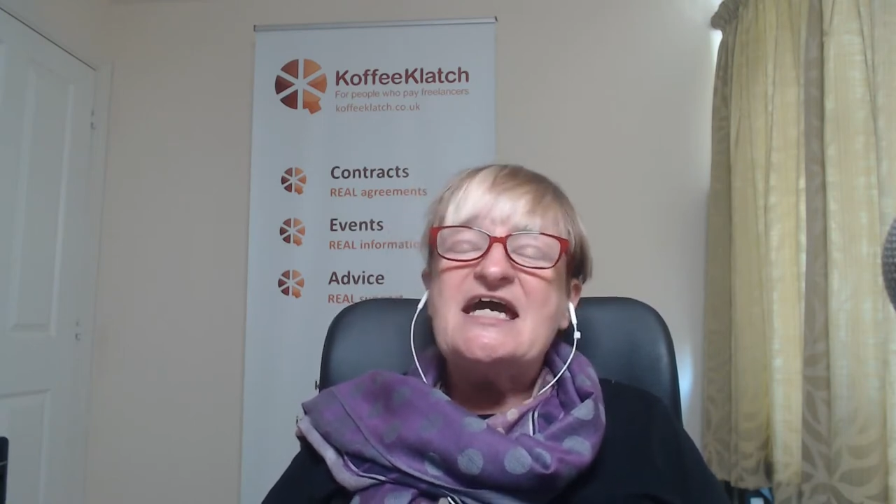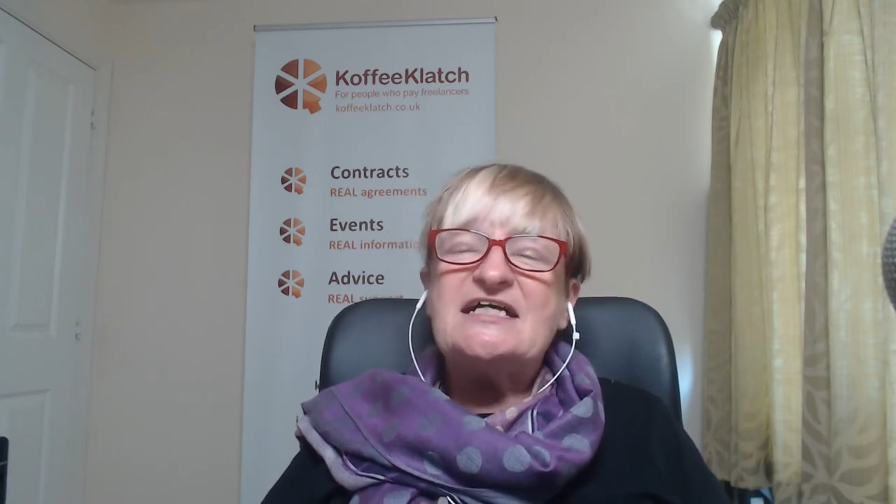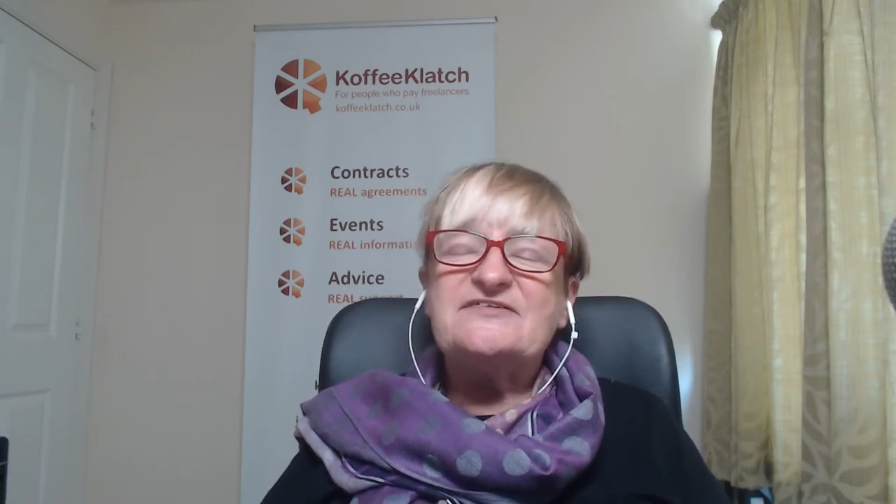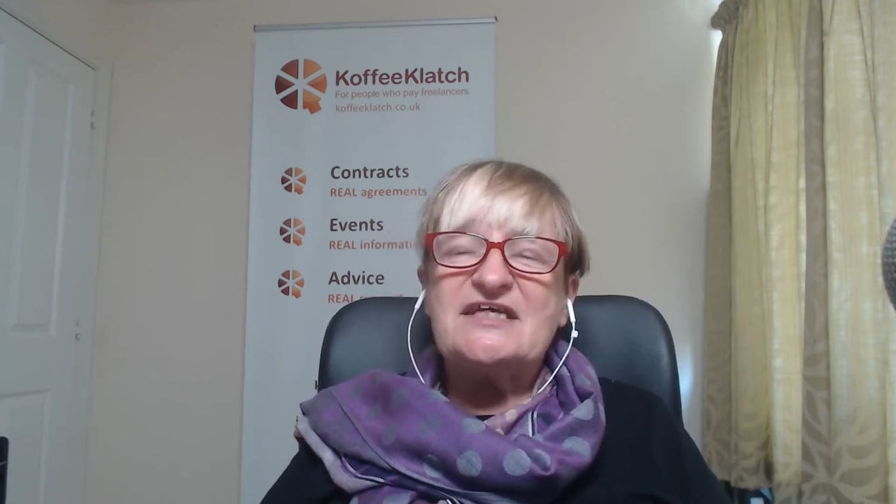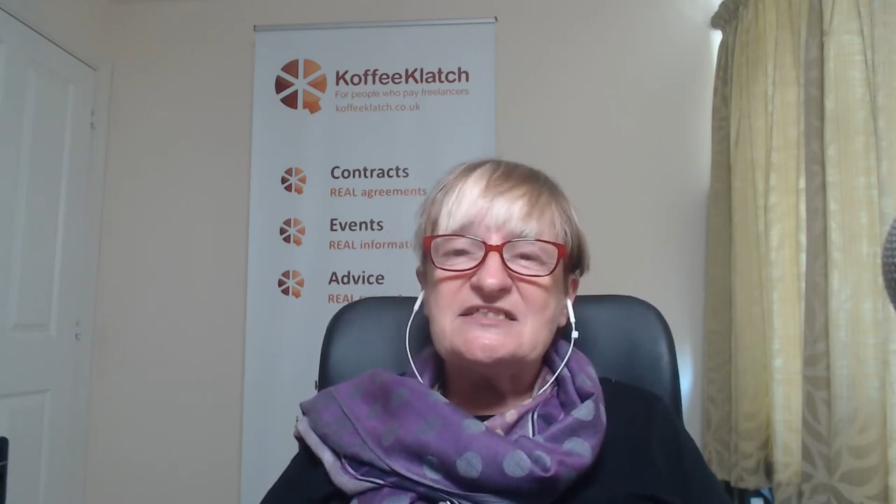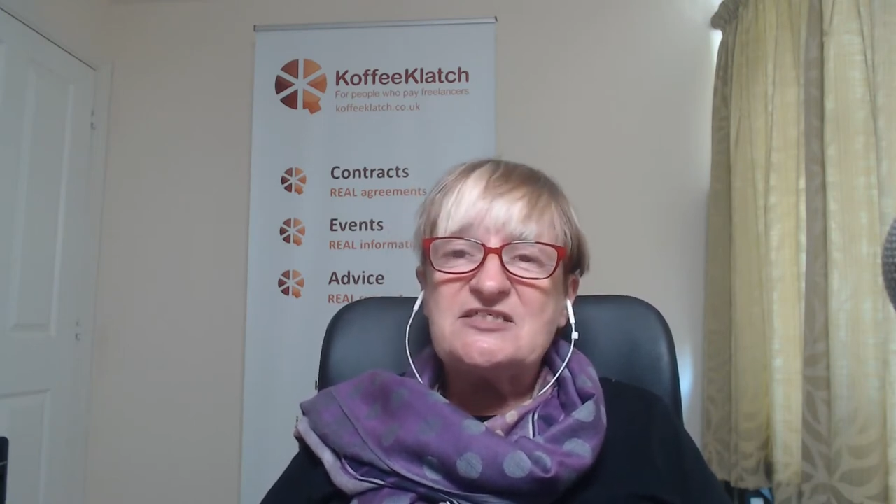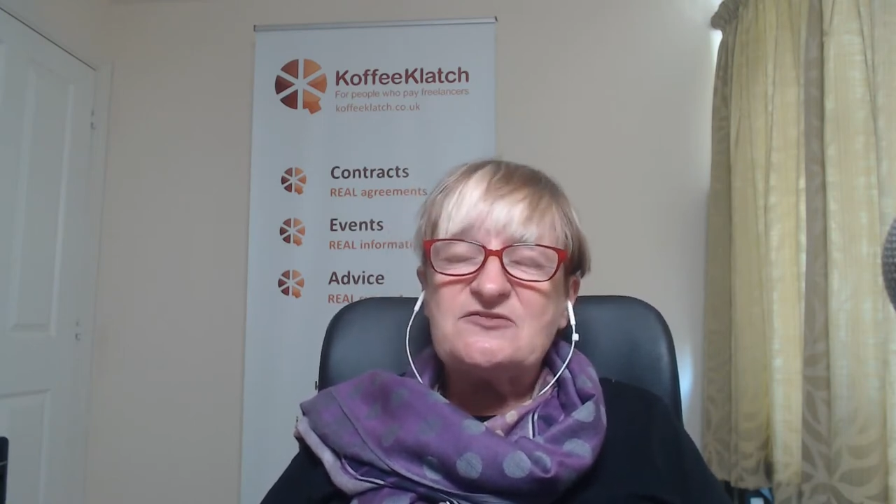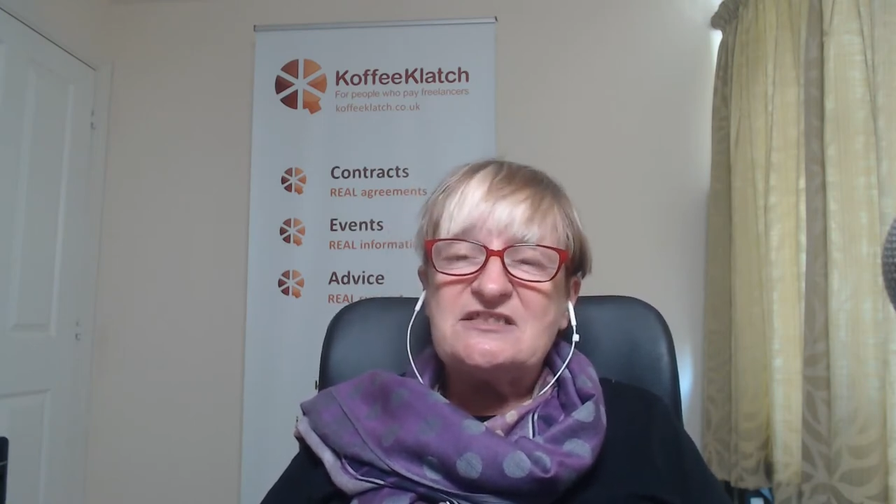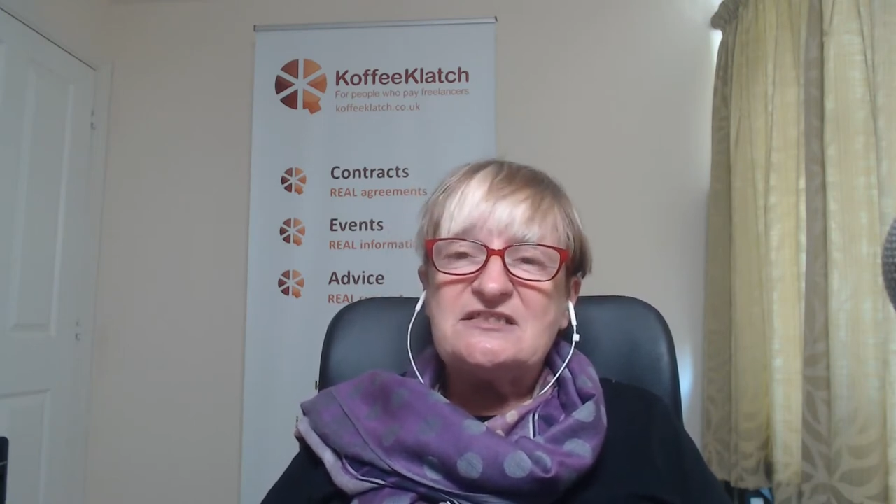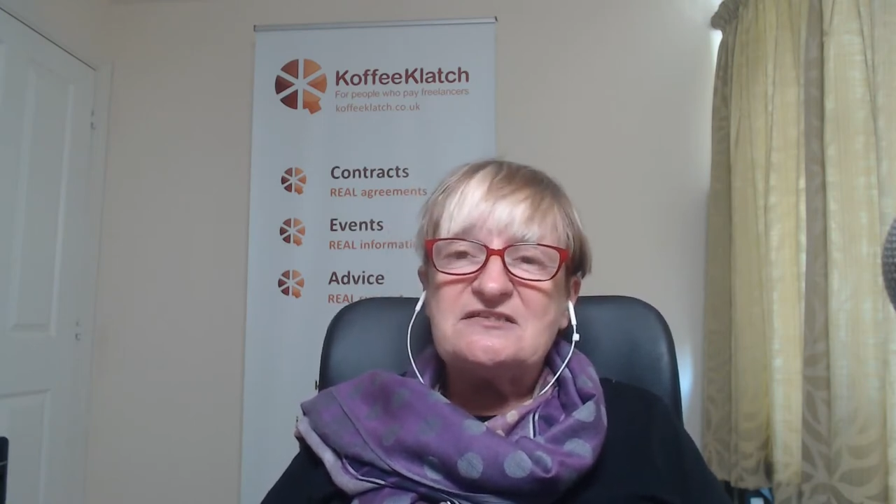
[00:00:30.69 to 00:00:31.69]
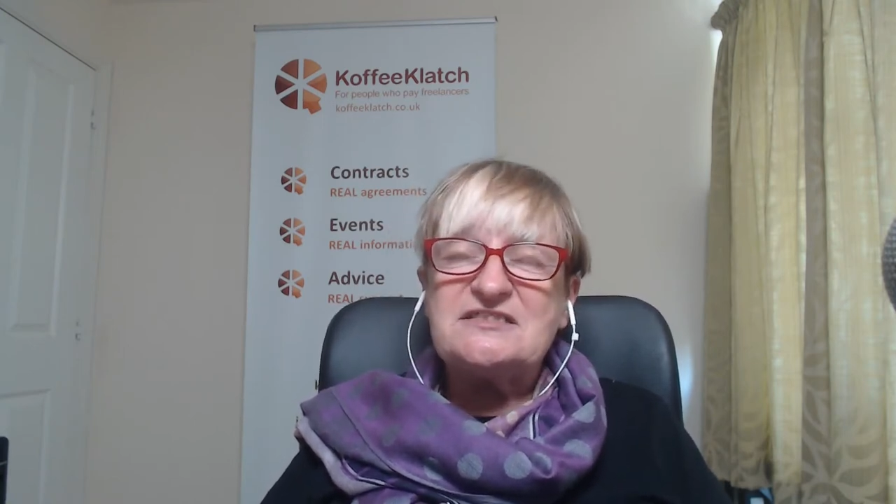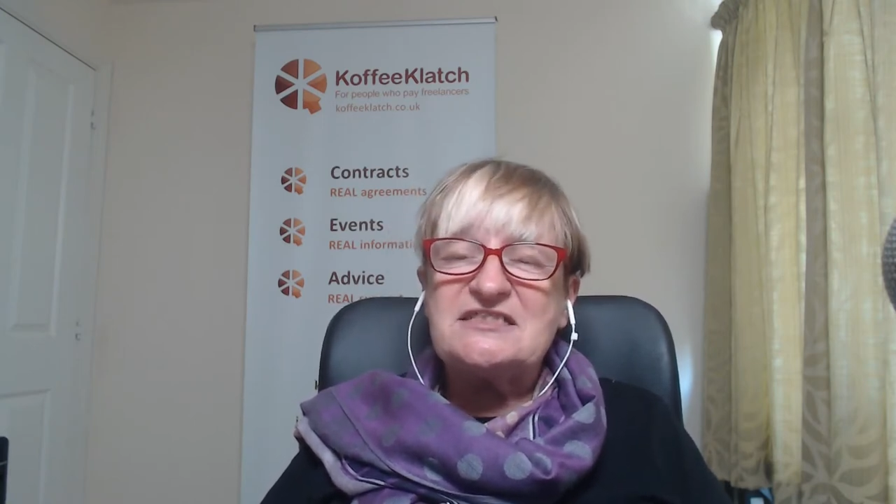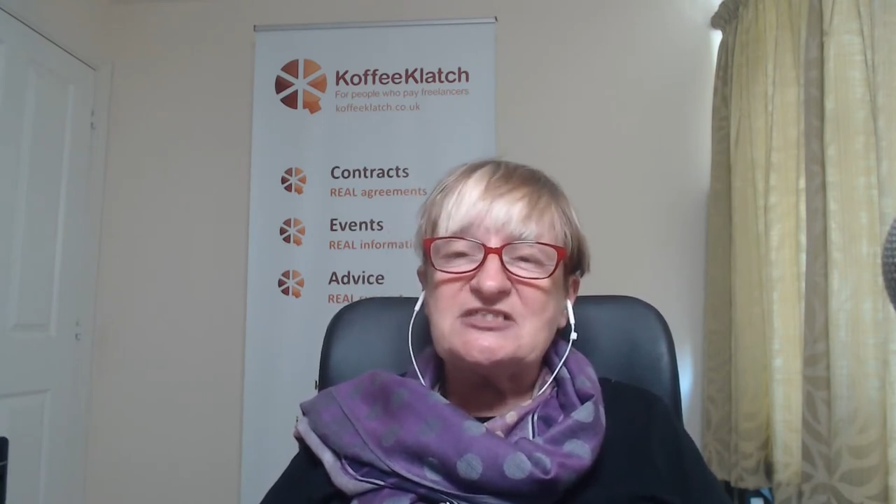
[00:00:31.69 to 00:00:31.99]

and then doing a stick